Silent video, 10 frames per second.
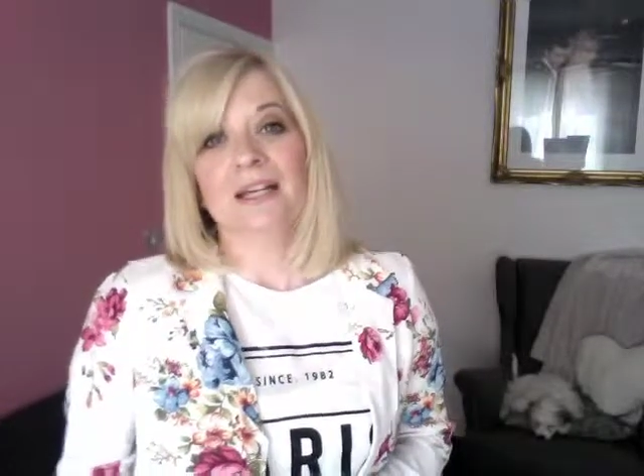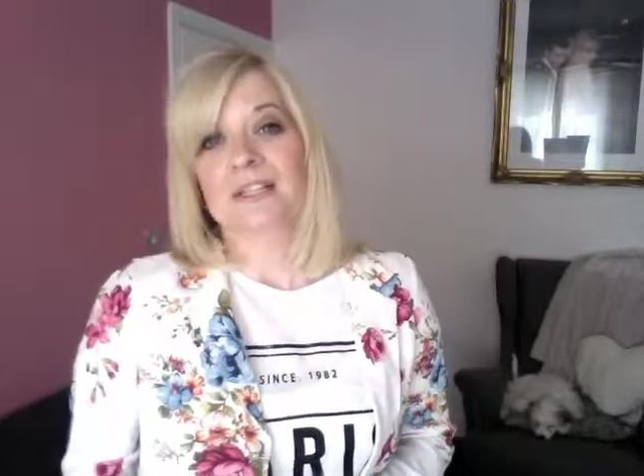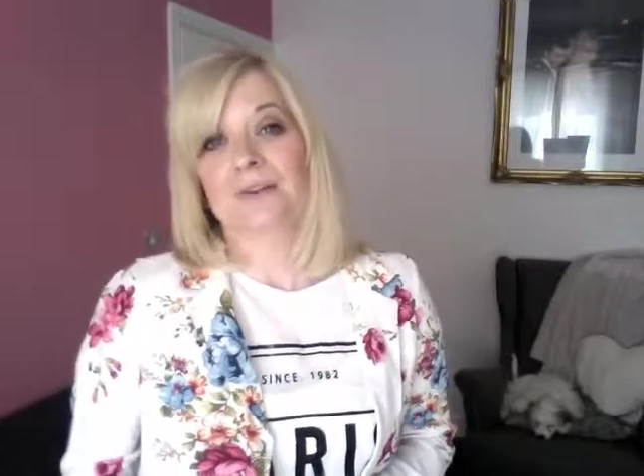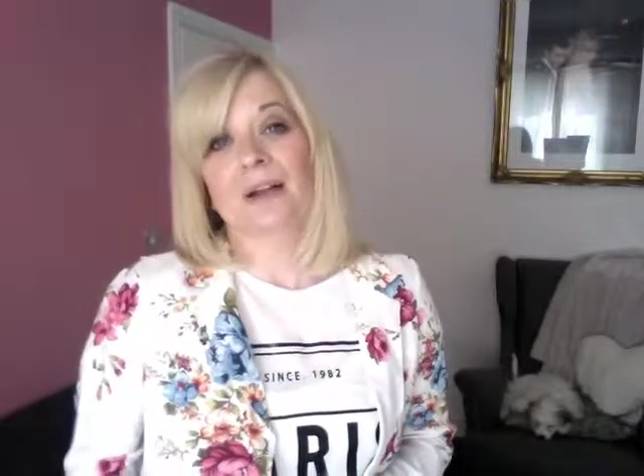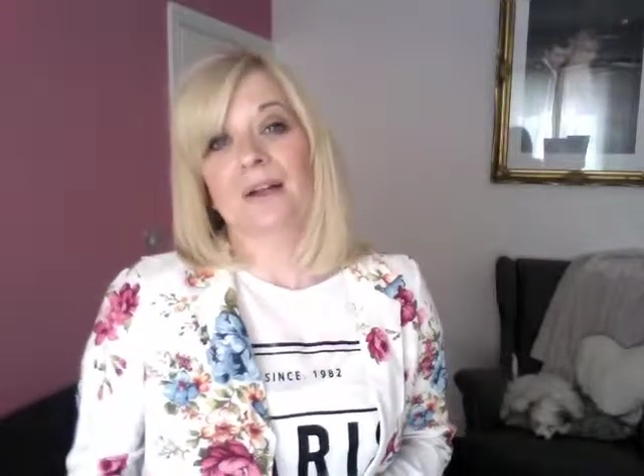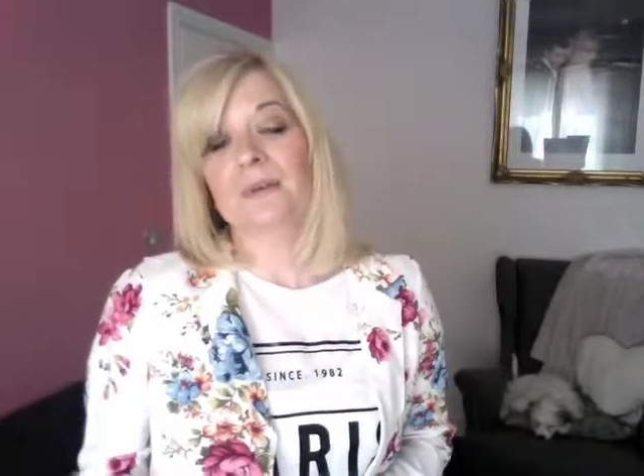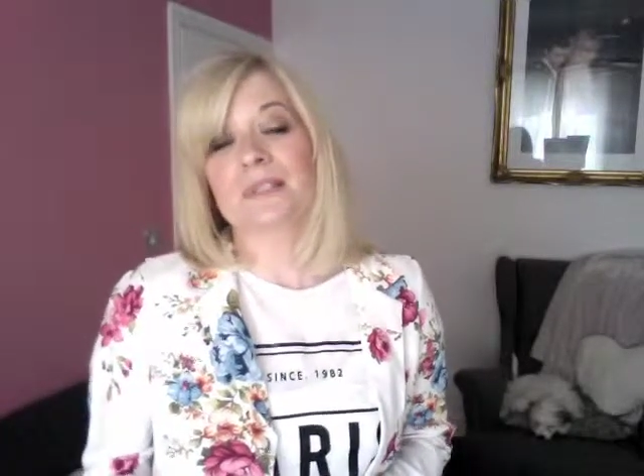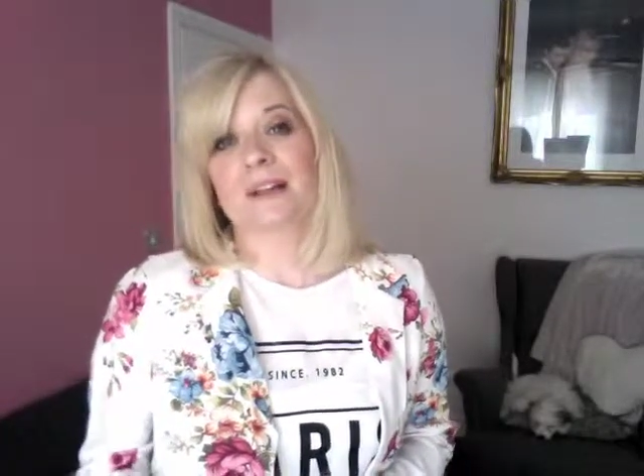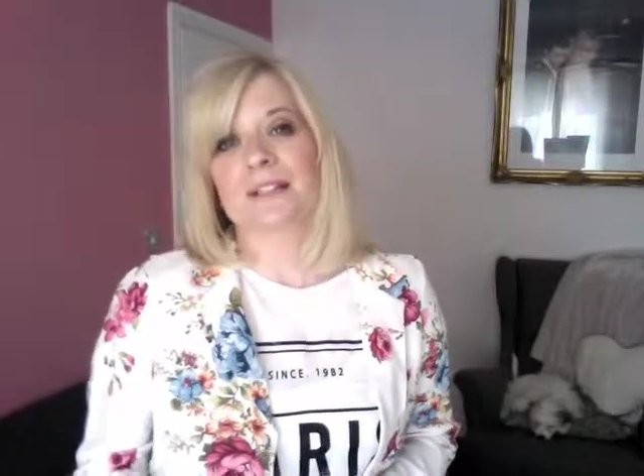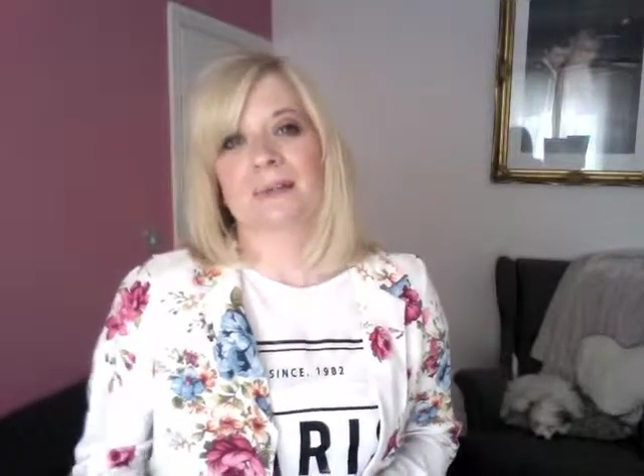So I always
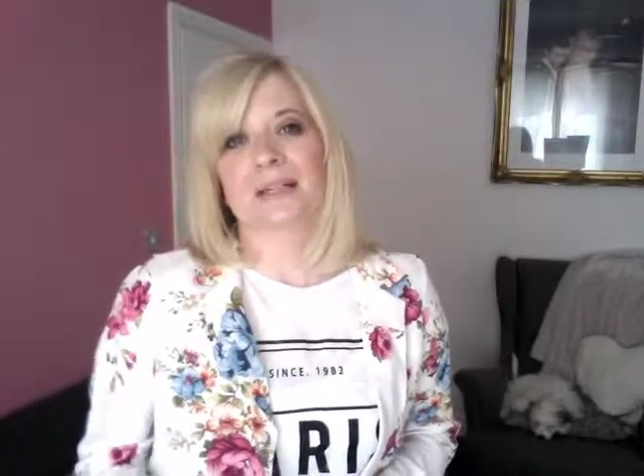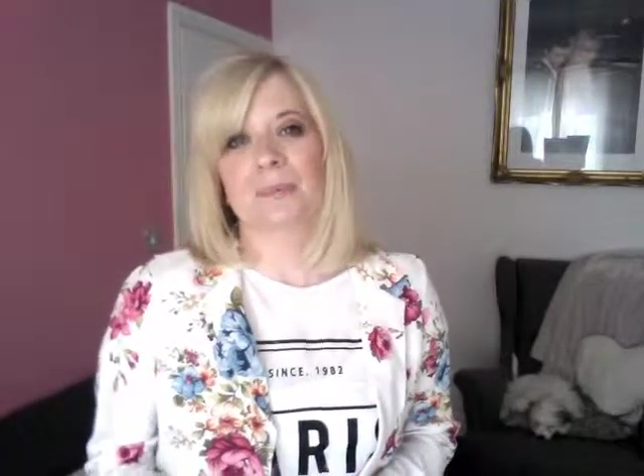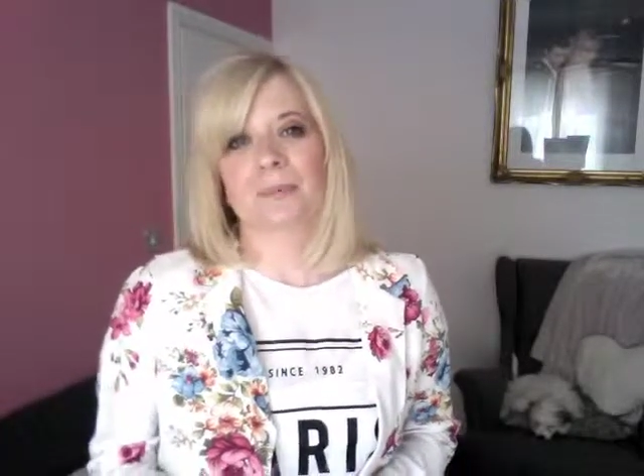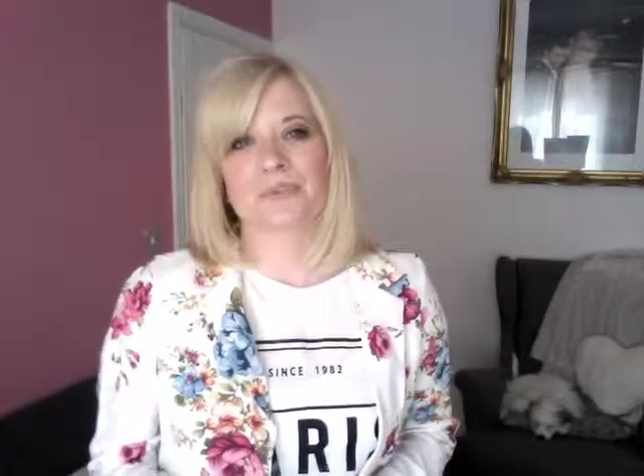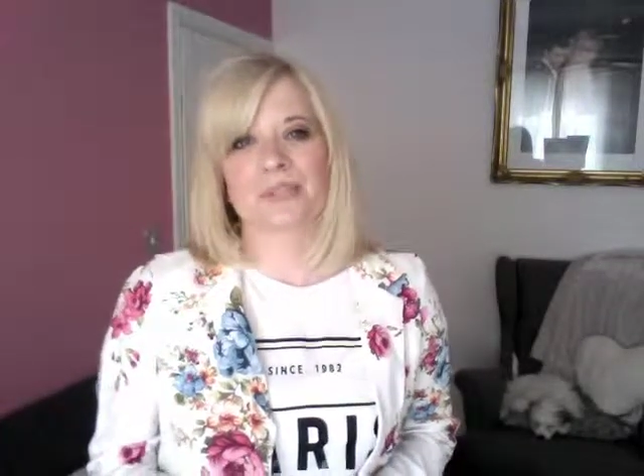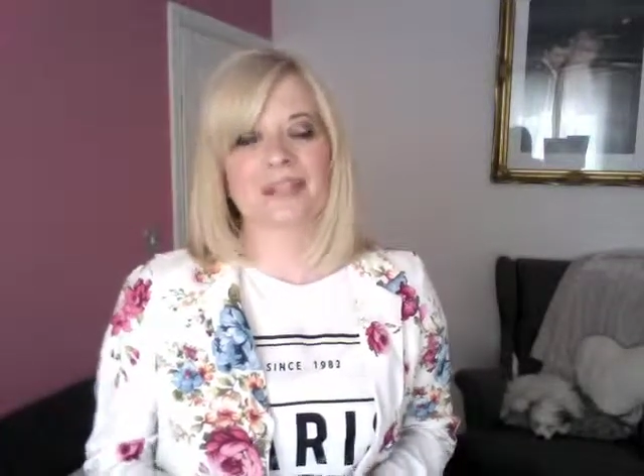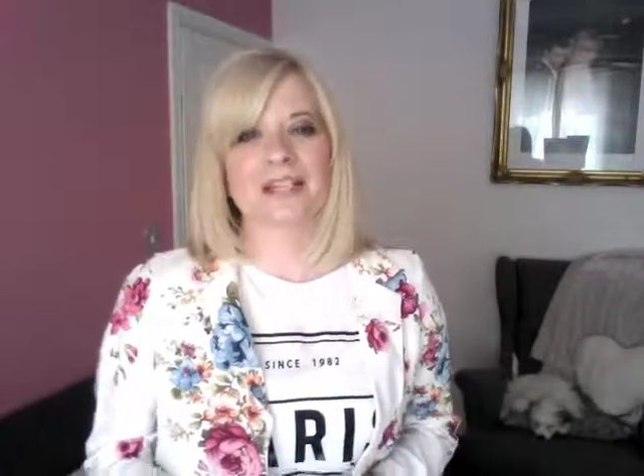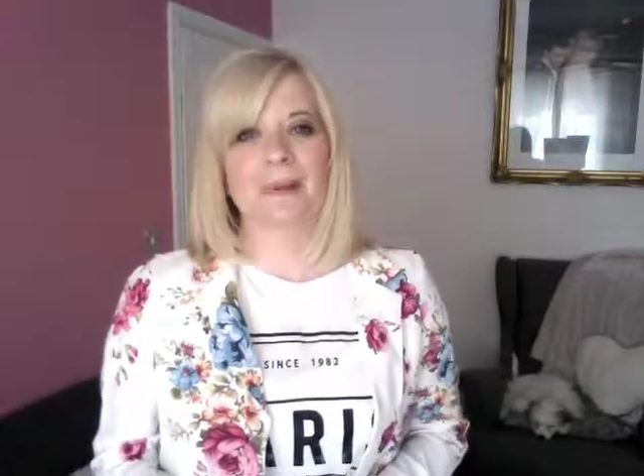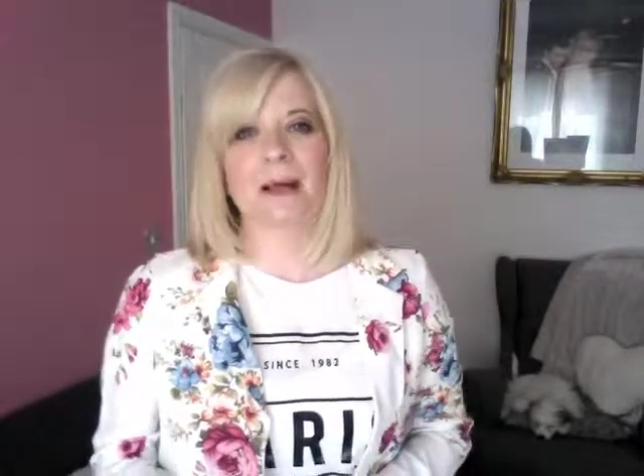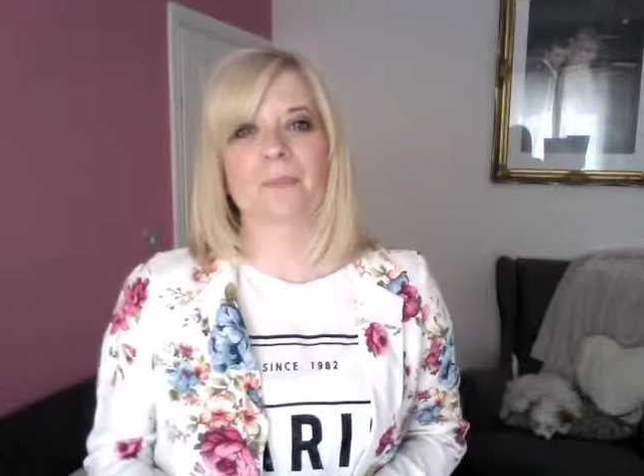ask my couples to think
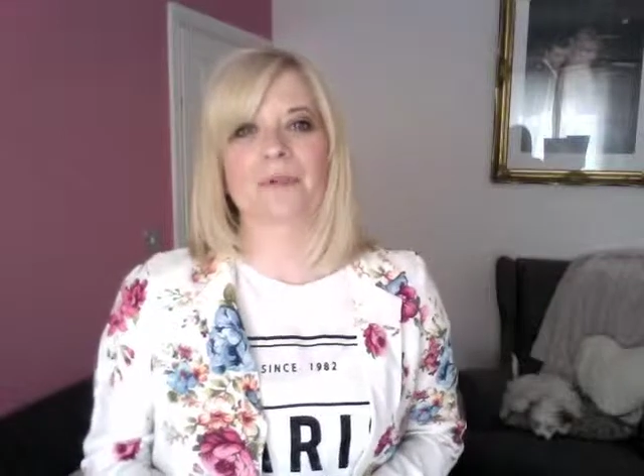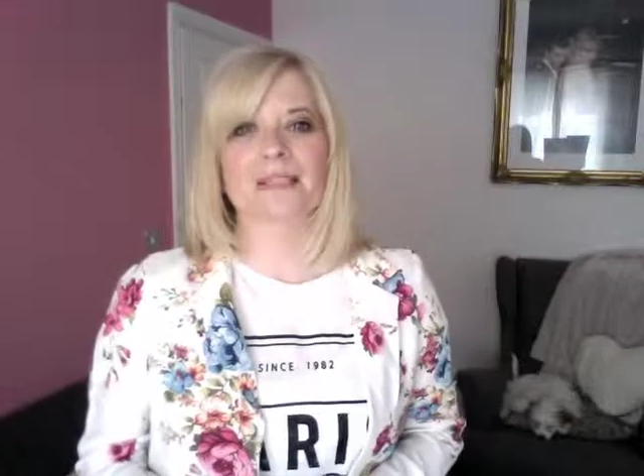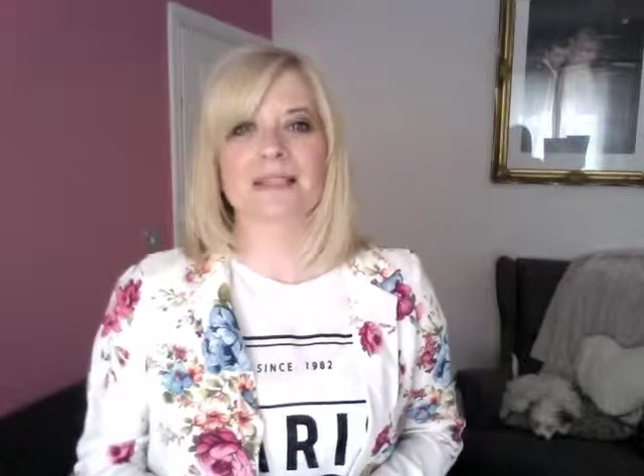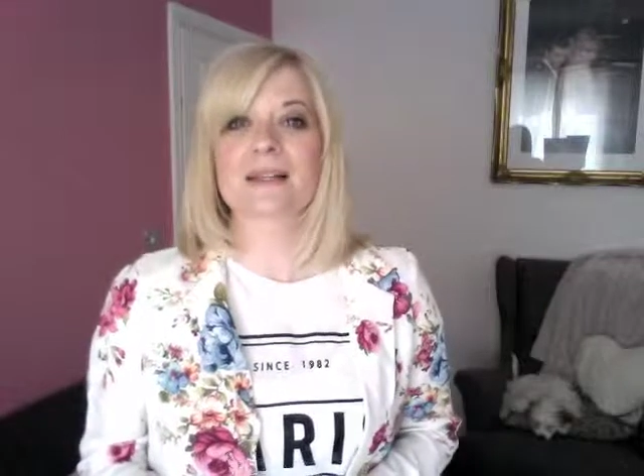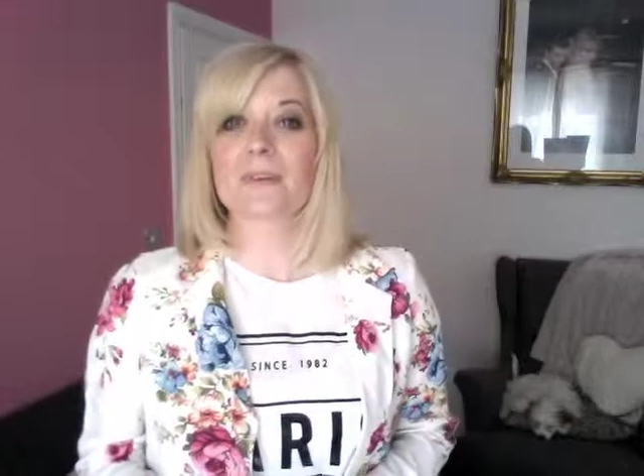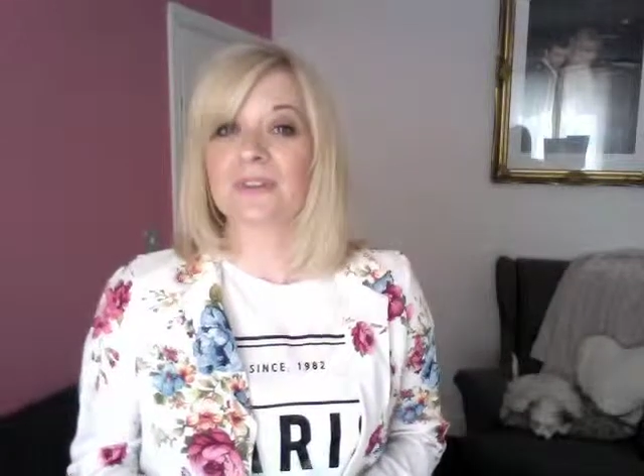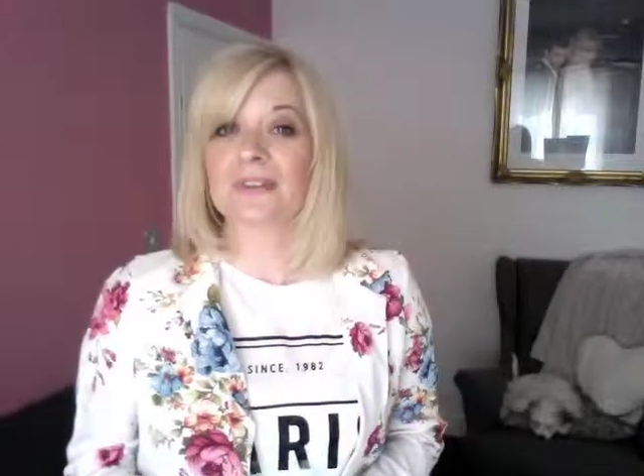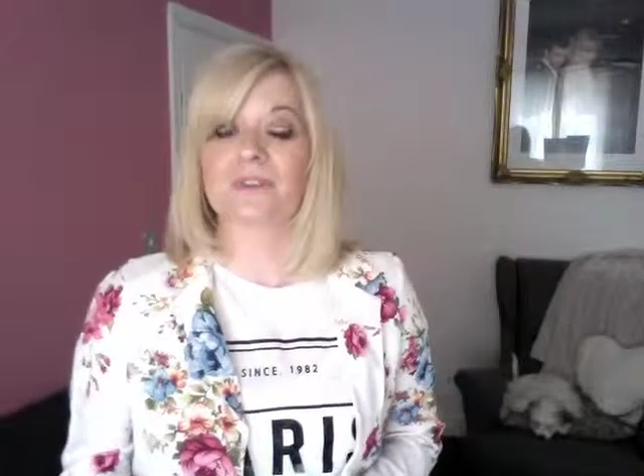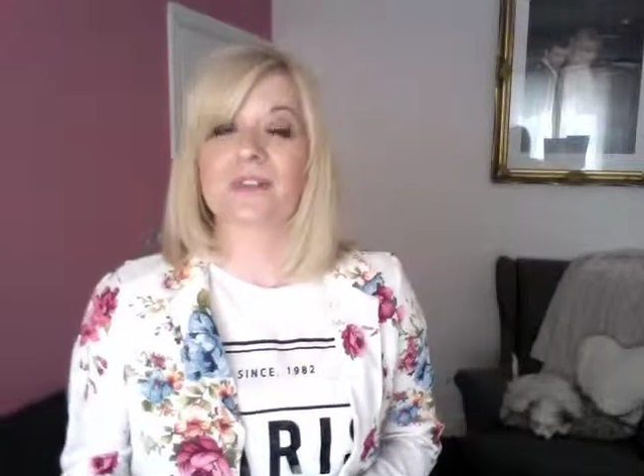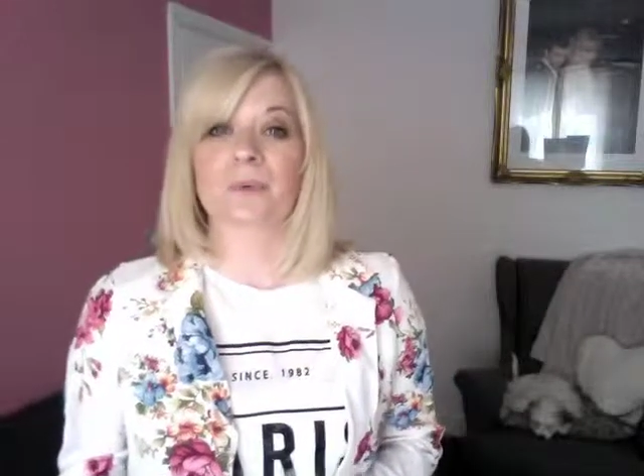about bringing something
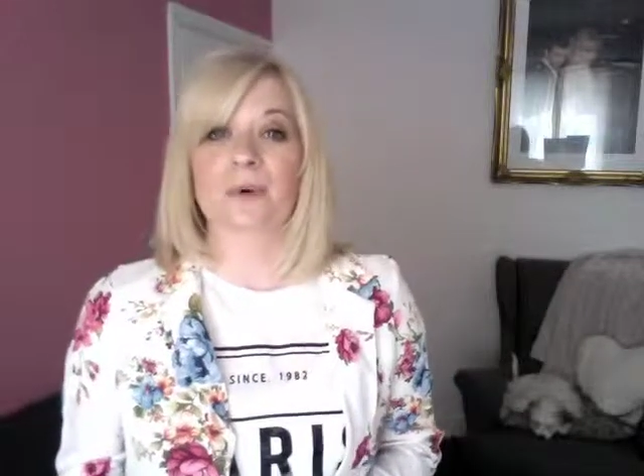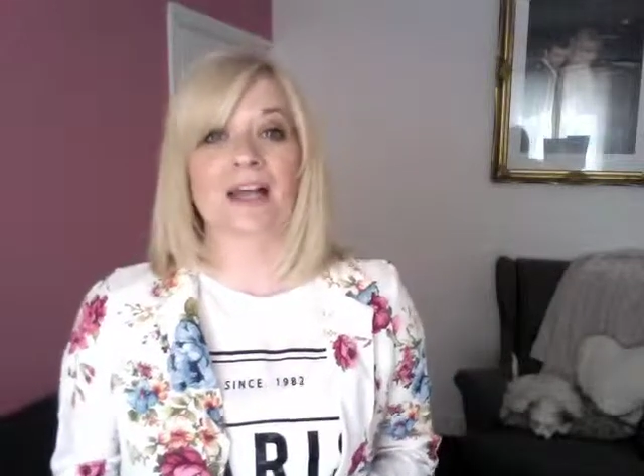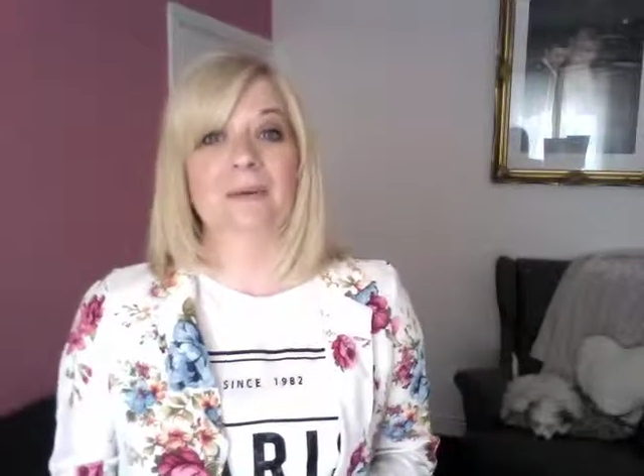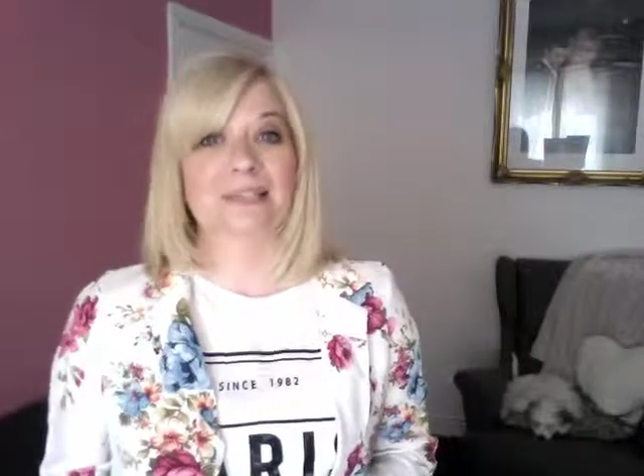for the bride,